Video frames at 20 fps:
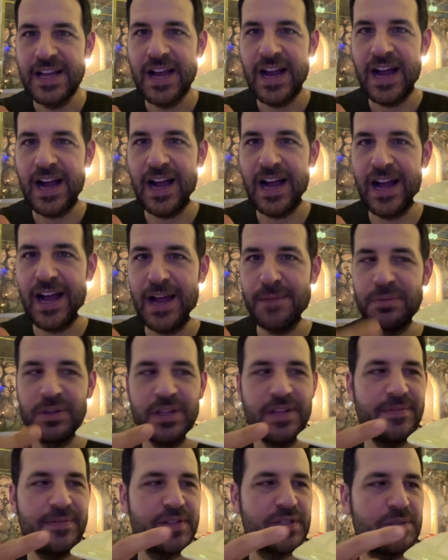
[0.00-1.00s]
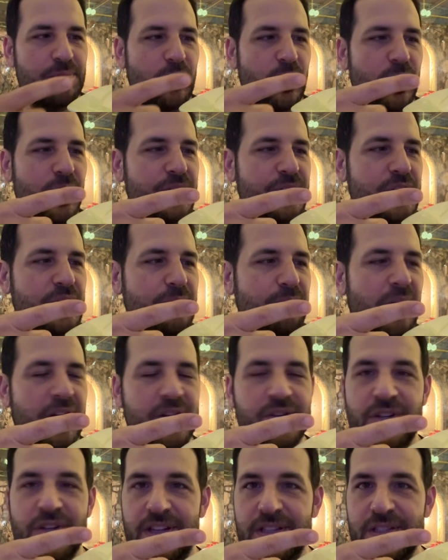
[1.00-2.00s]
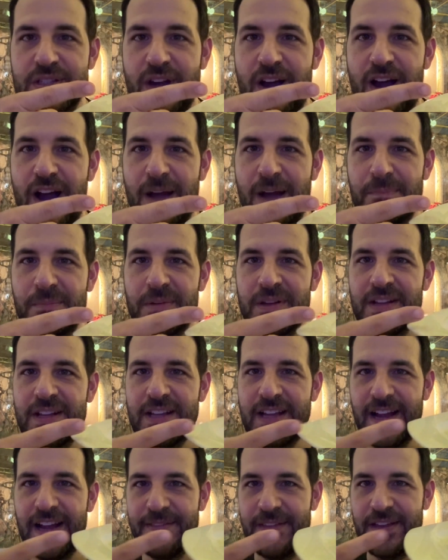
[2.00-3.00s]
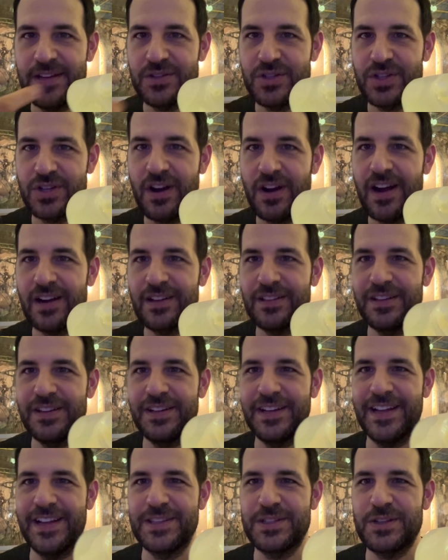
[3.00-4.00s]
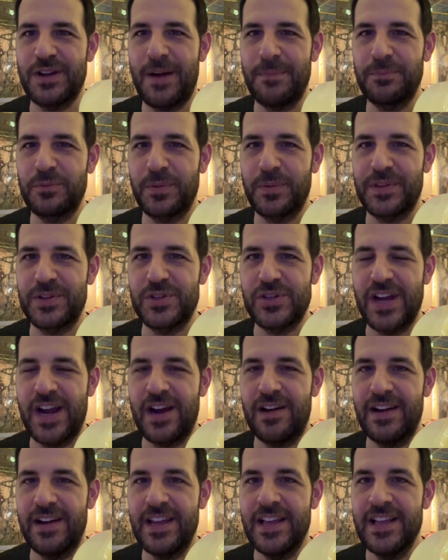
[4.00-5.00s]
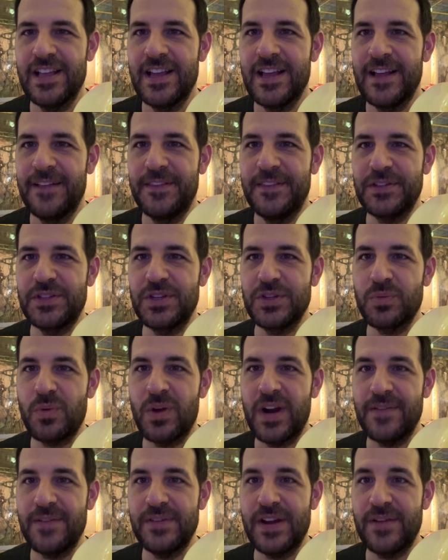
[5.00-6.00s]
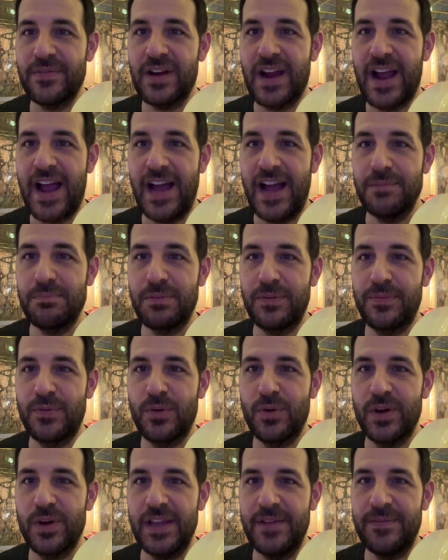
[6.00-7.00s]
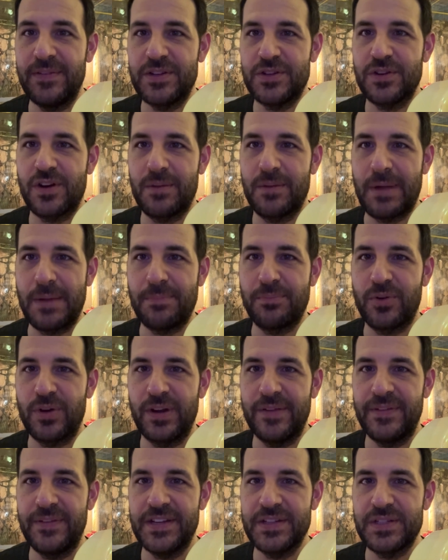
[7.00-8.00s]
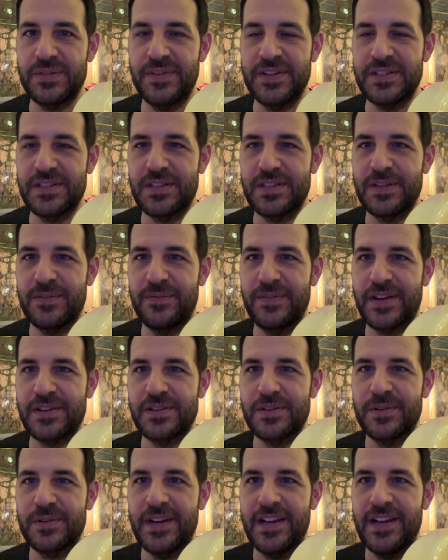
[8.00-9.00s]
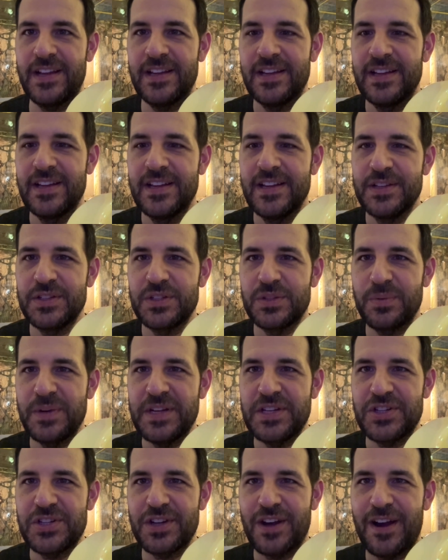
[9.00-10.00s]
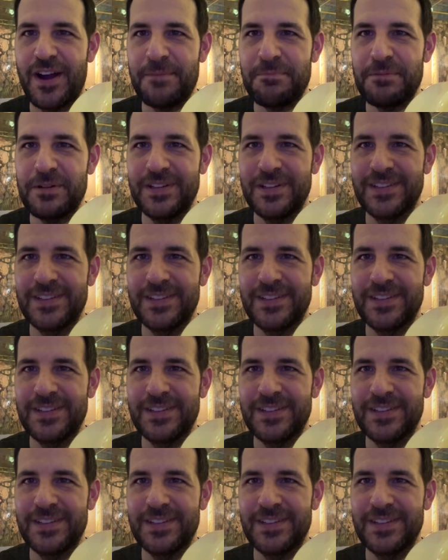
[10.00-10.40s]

I believe it's more sponge on top, and then chocolate and topped with a cherry. This is one I've never had before, even during my previous visit to Victory Sweet Shop.